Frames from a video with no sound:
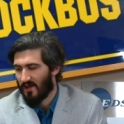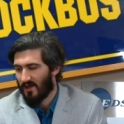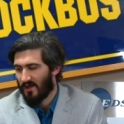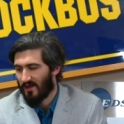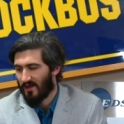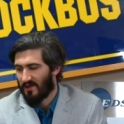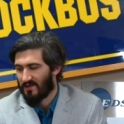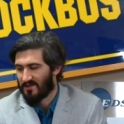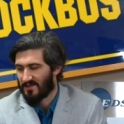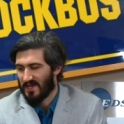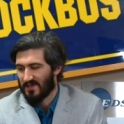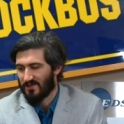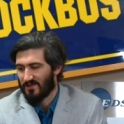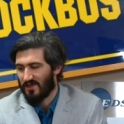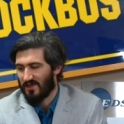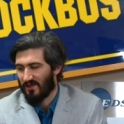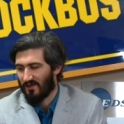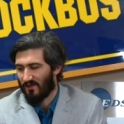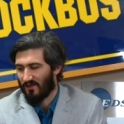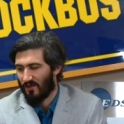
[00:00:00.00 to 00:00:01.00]
It was
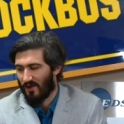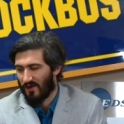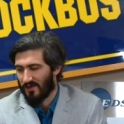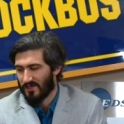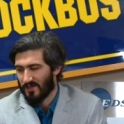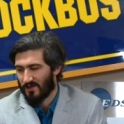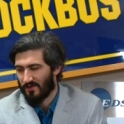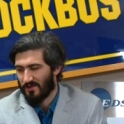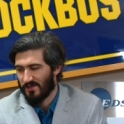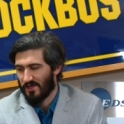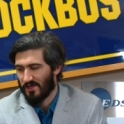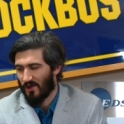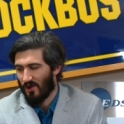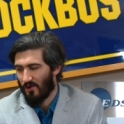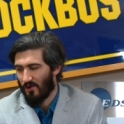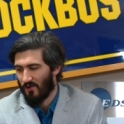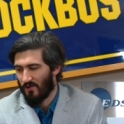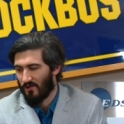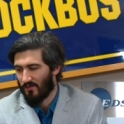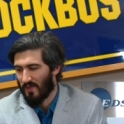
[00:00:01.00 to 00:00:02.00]
actually launched and originally
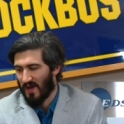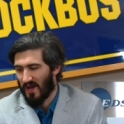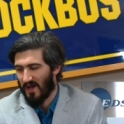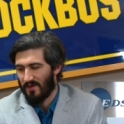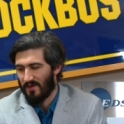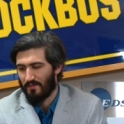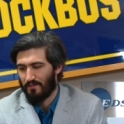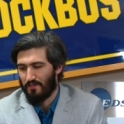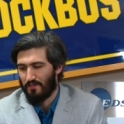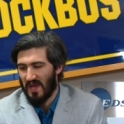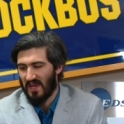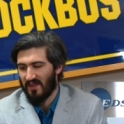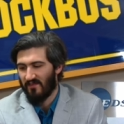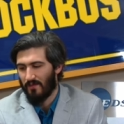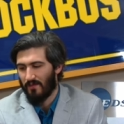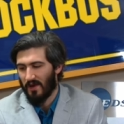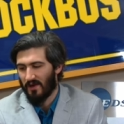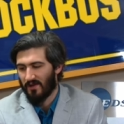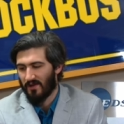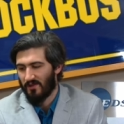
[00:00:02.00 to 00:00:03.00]
owned by Bank of
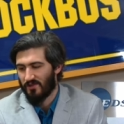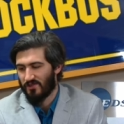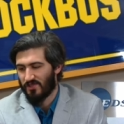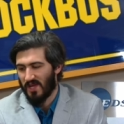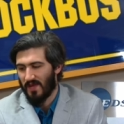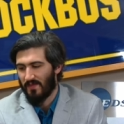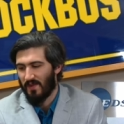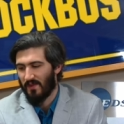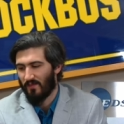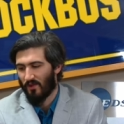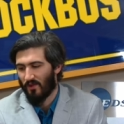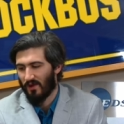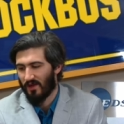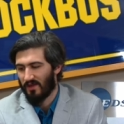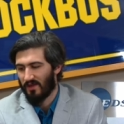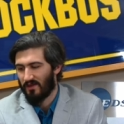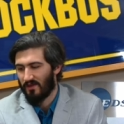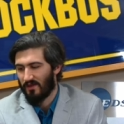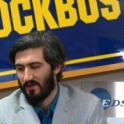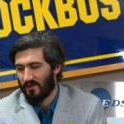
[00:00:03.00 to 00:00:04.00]
America, JP
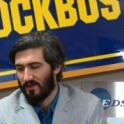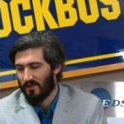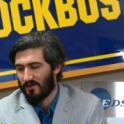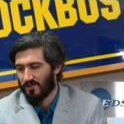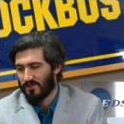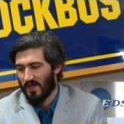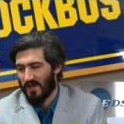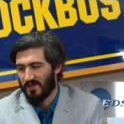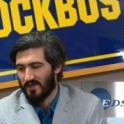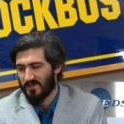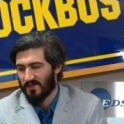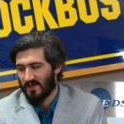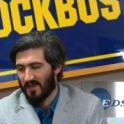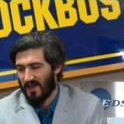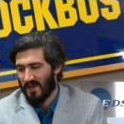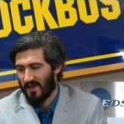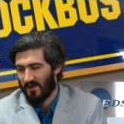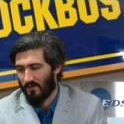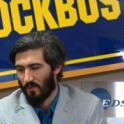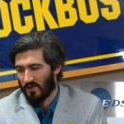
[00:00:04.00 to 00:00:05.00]
Morgan, Chase,
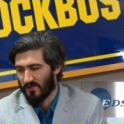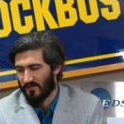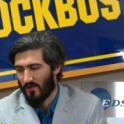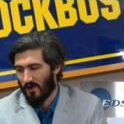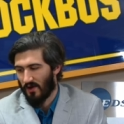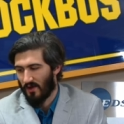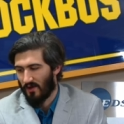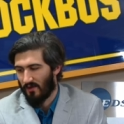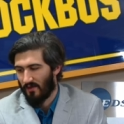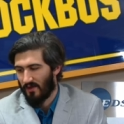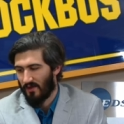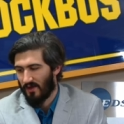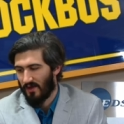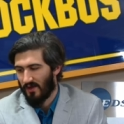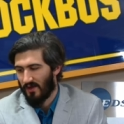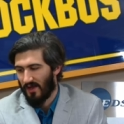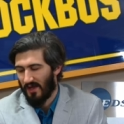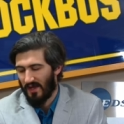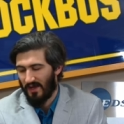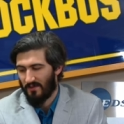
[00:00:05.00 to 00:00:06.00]
and Wells Fargo.
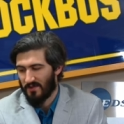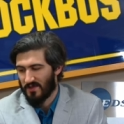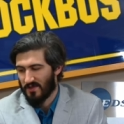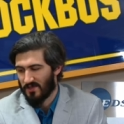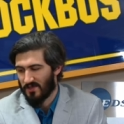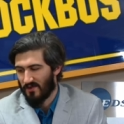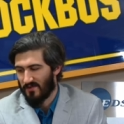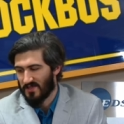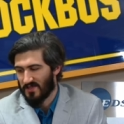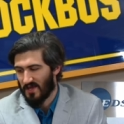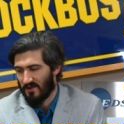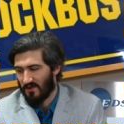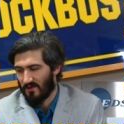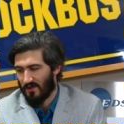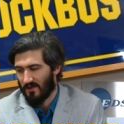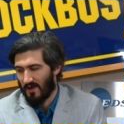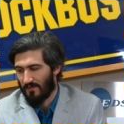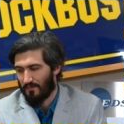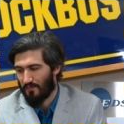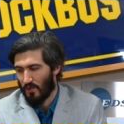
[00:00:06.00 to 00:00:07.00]
And it was a service centered
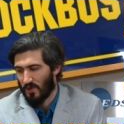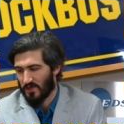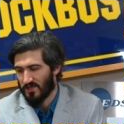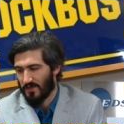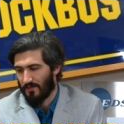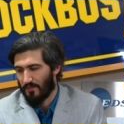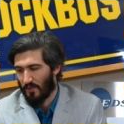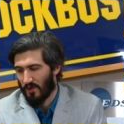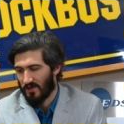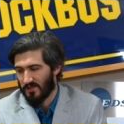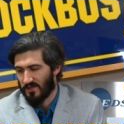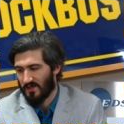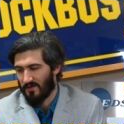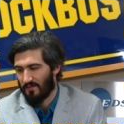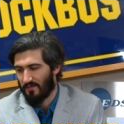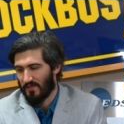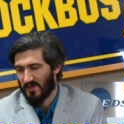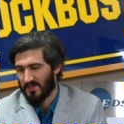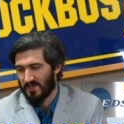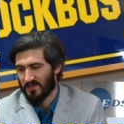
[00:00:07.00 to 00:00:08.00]
around
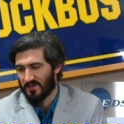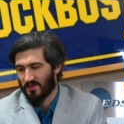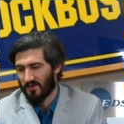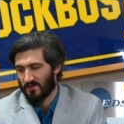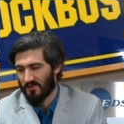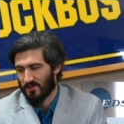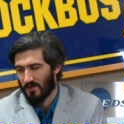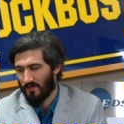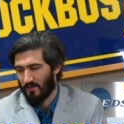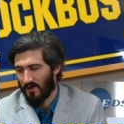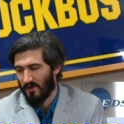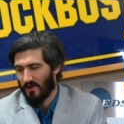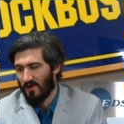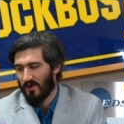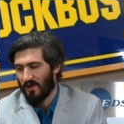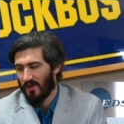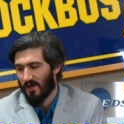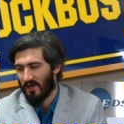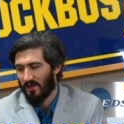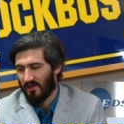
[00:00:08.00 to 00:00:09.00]
person-to-person, business-to-consumer,
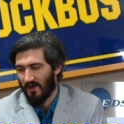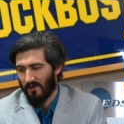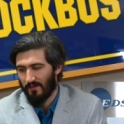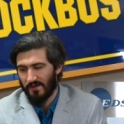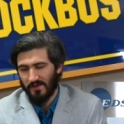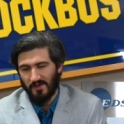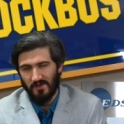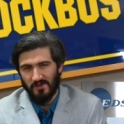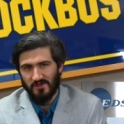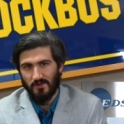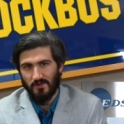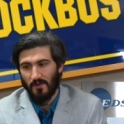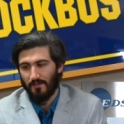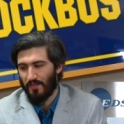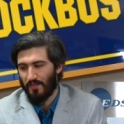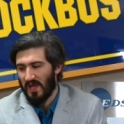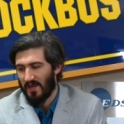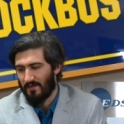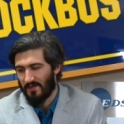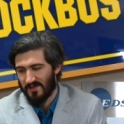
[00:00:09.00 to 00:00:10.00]
and government-to-consumer
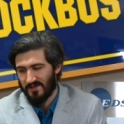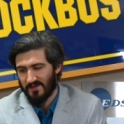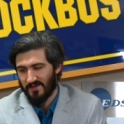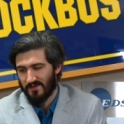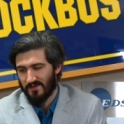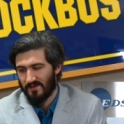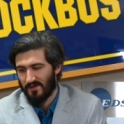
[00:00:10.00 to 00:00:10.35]
payments.